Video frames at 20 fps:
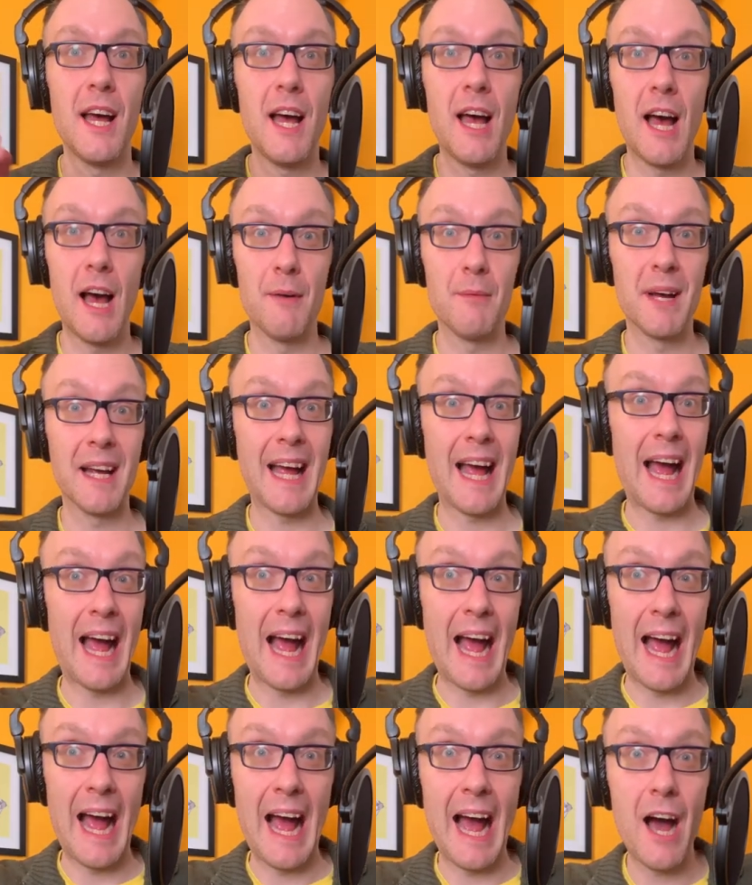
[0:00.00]
of like,
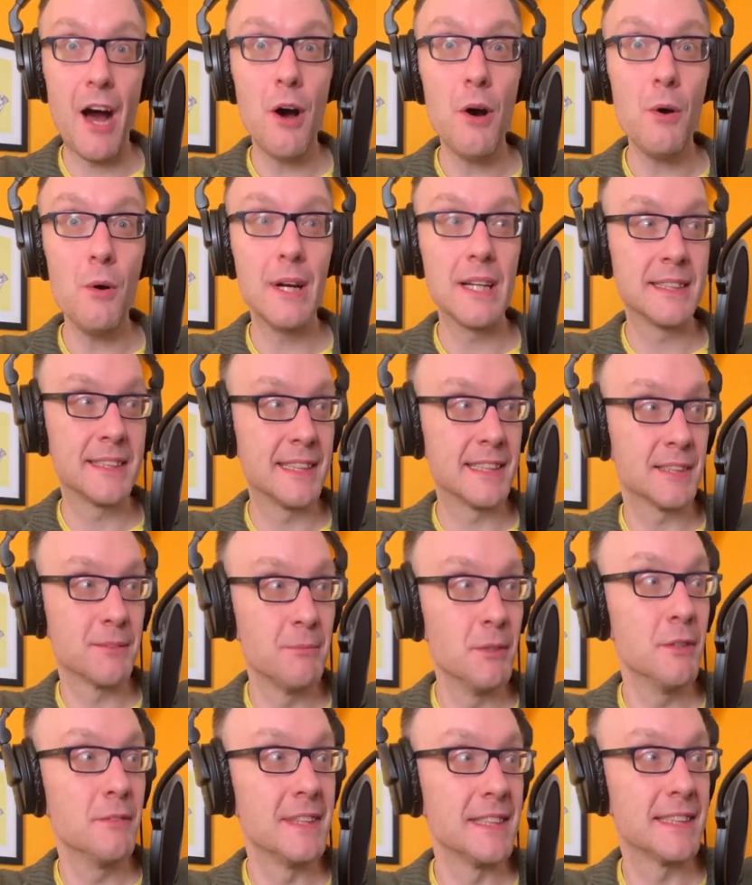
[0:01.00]
how is this
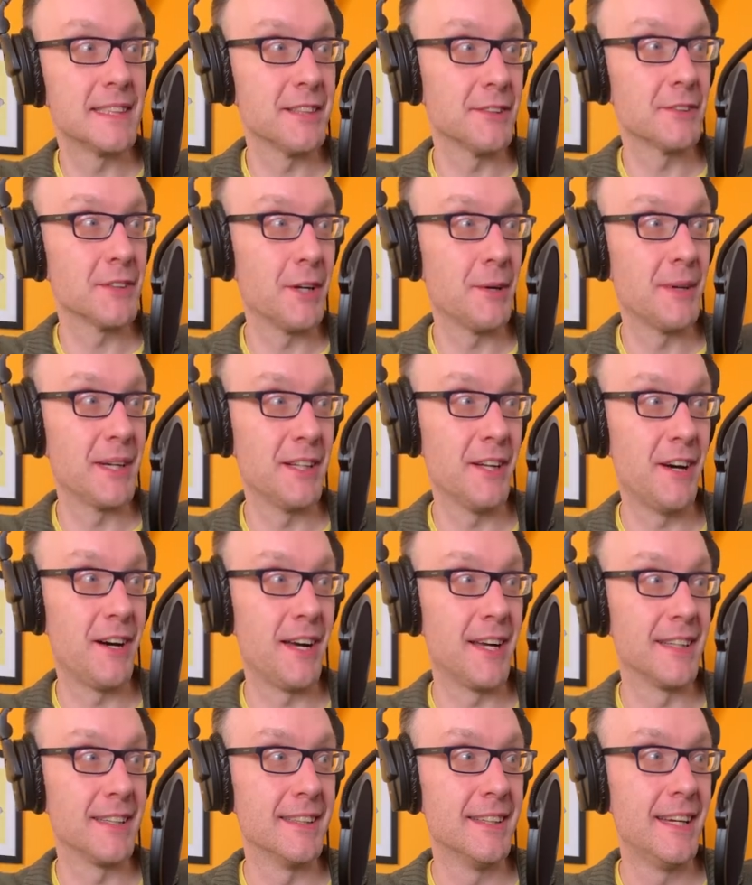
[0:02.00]
movie still going
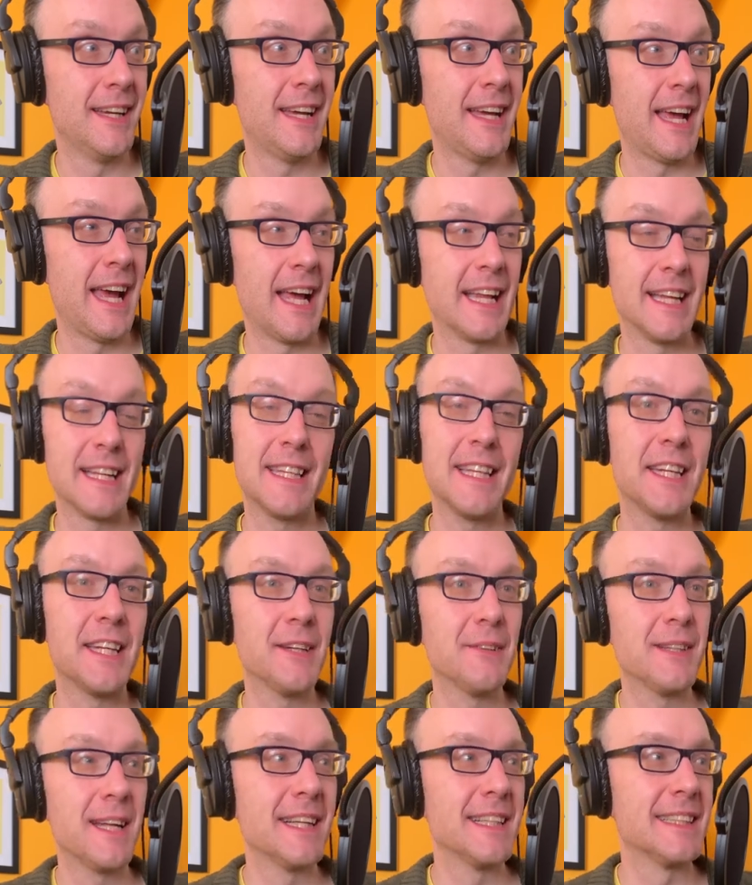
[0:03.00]
on? And I think
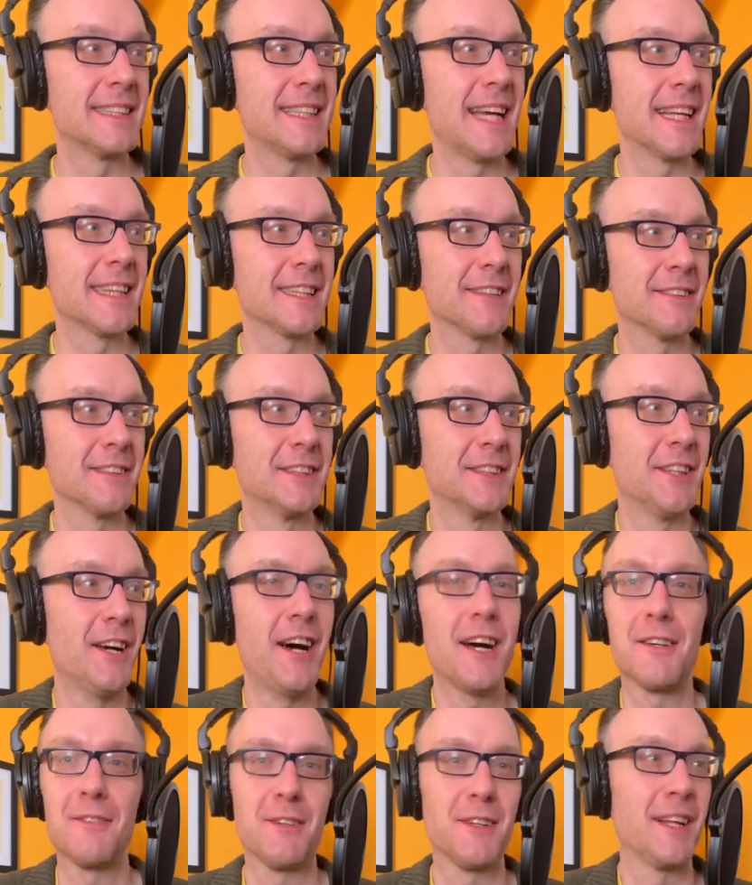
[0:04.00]
you and I just sat there in
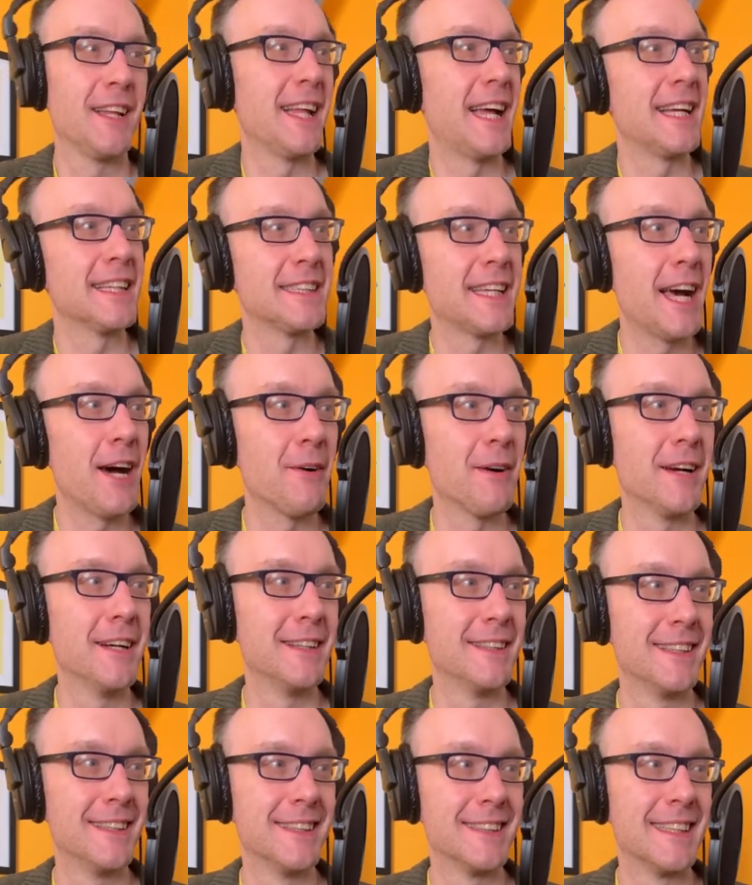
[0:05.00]
shock for the last hour,
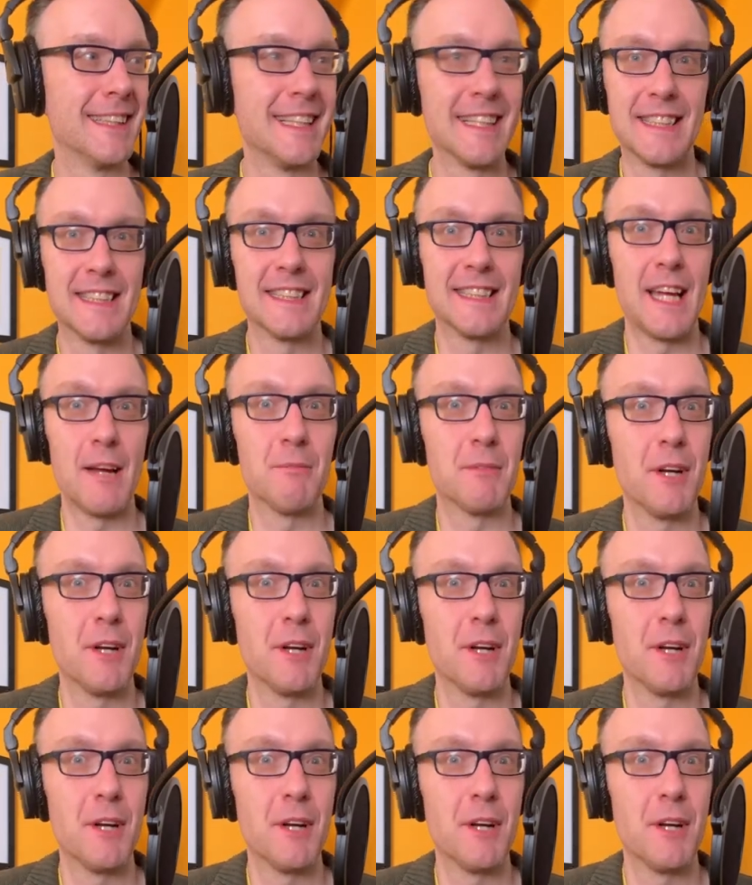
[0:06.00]
that it just kept